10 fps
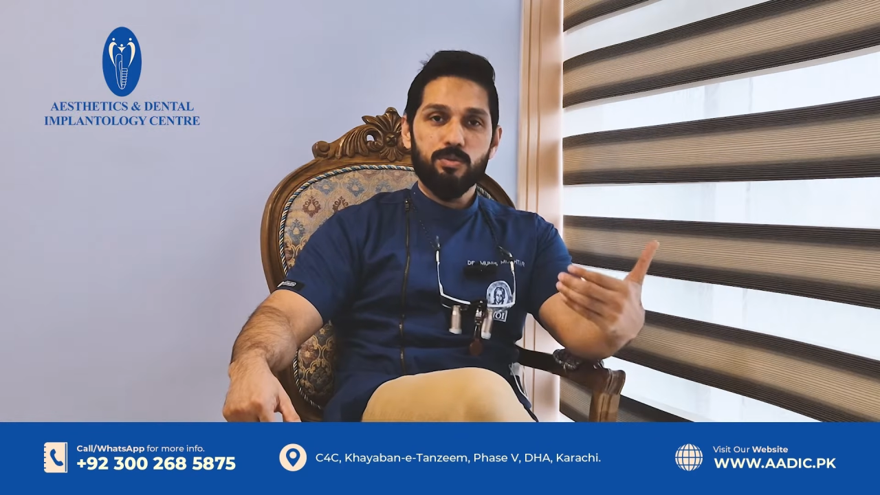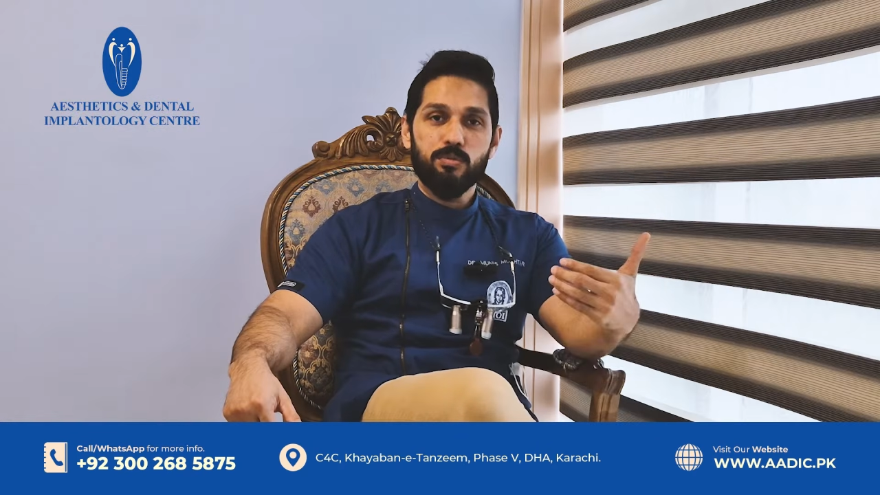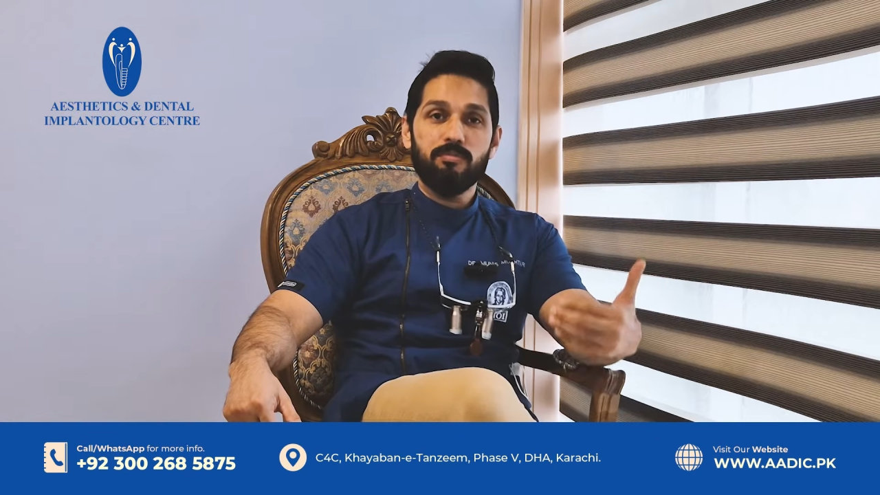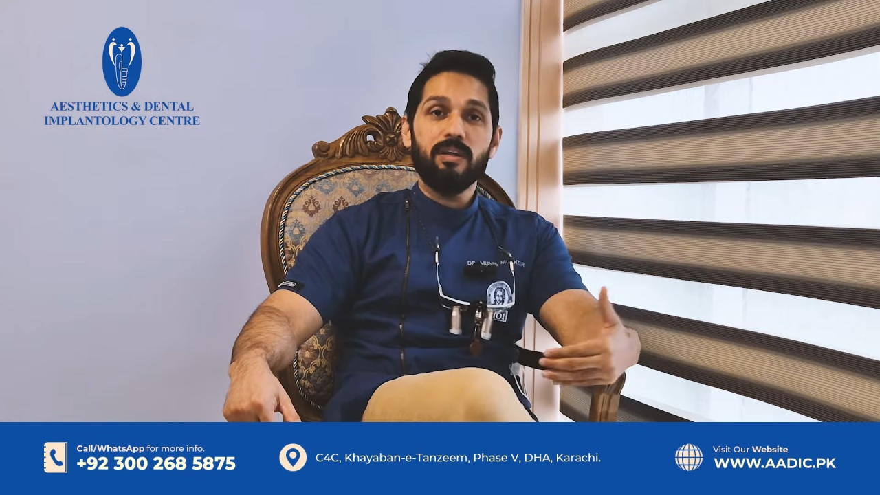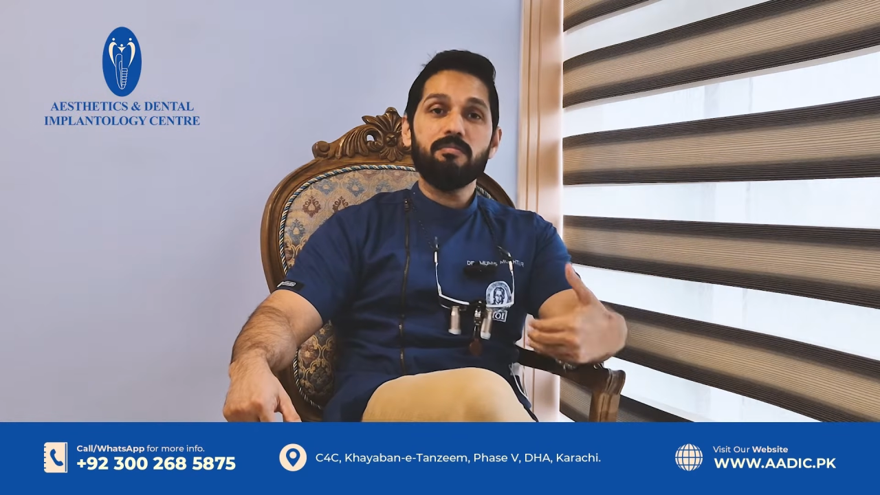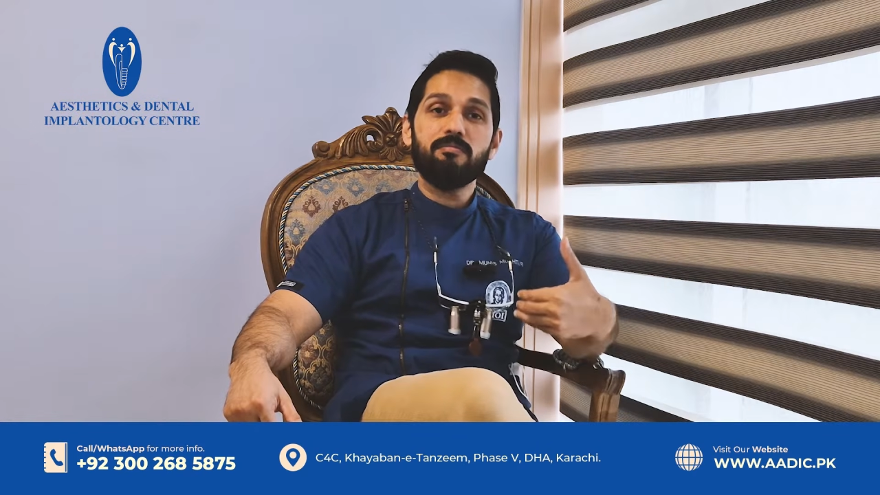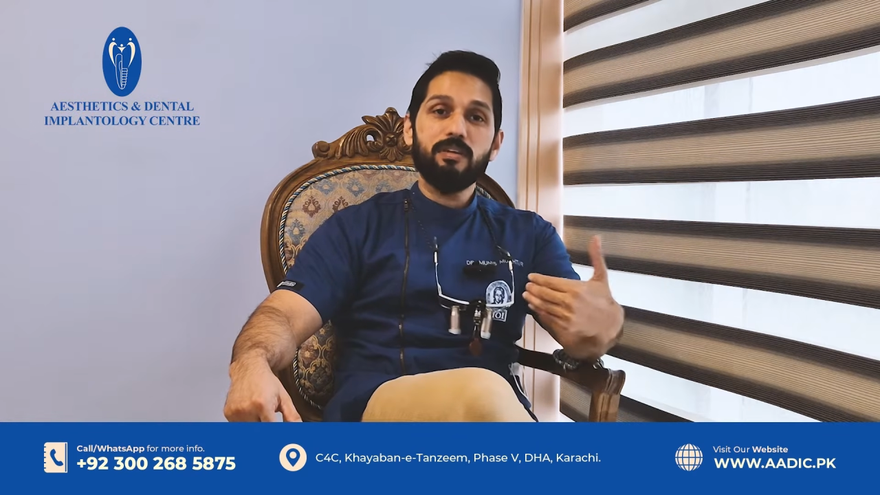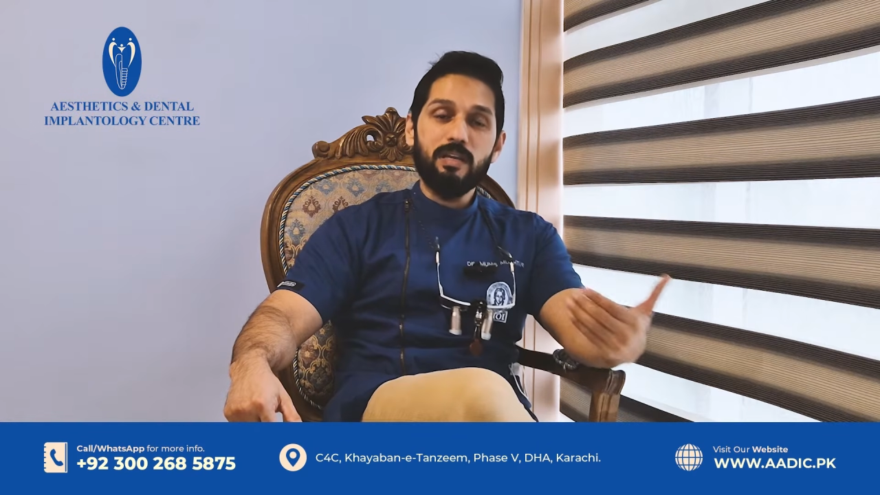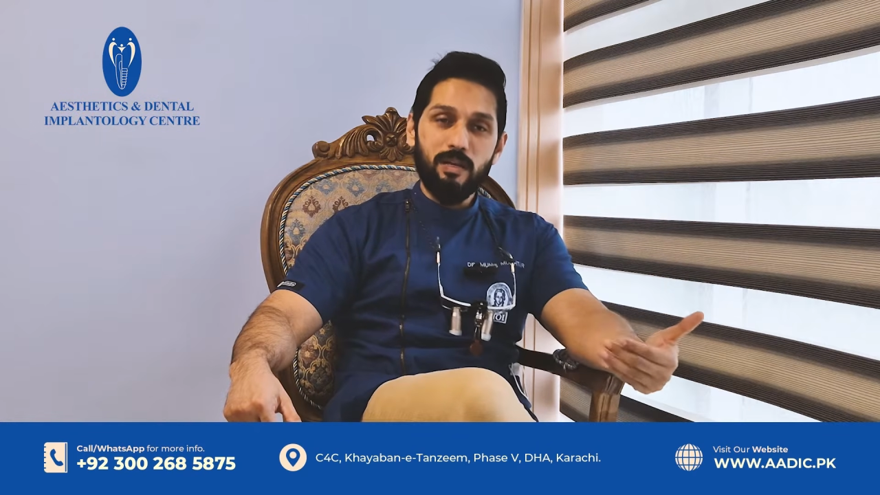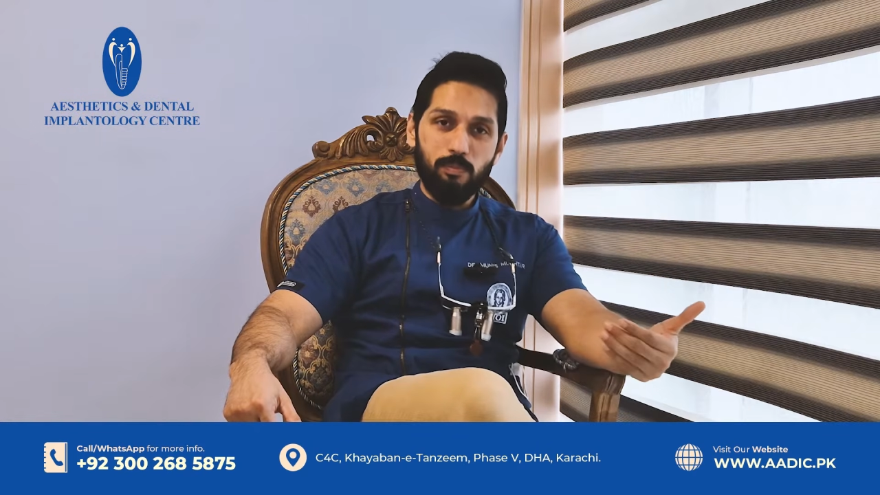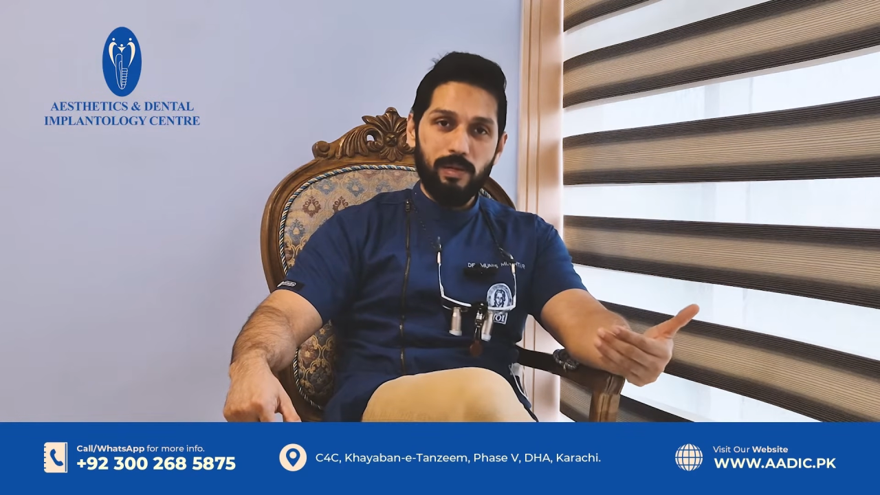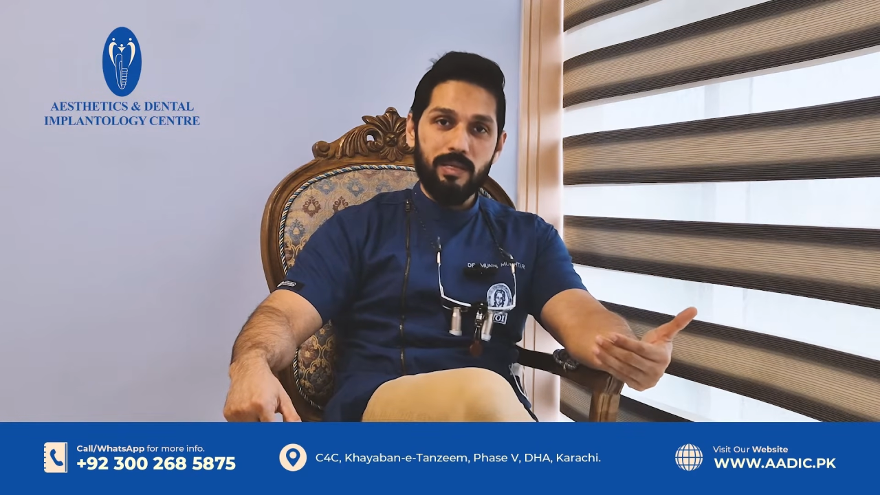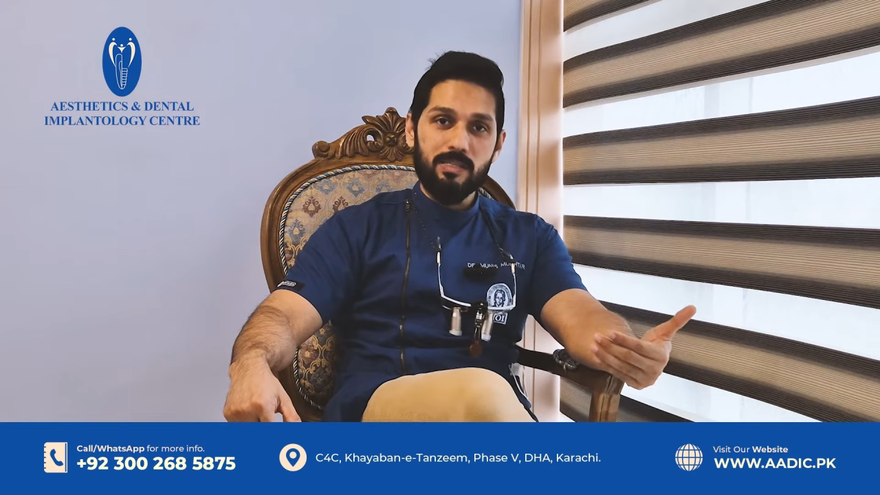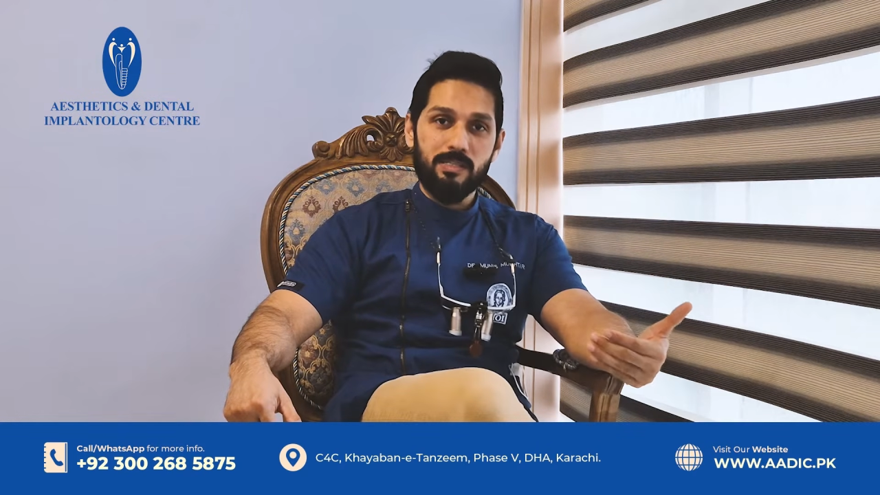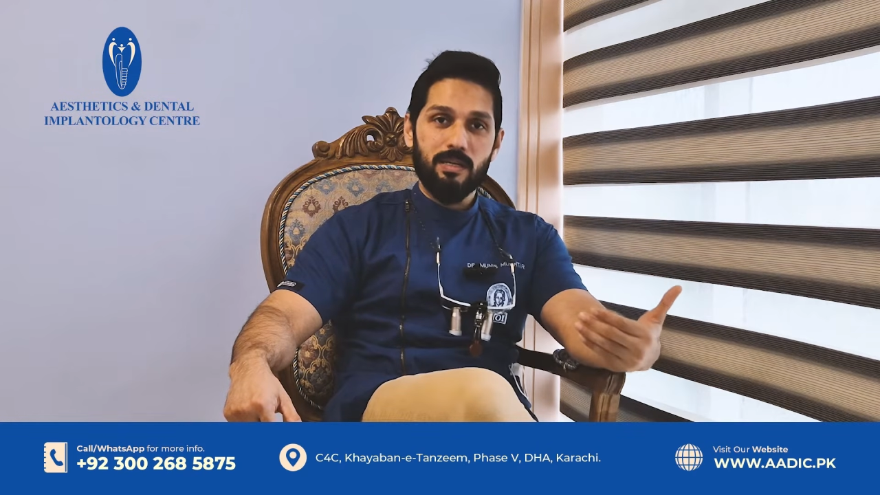So when we replace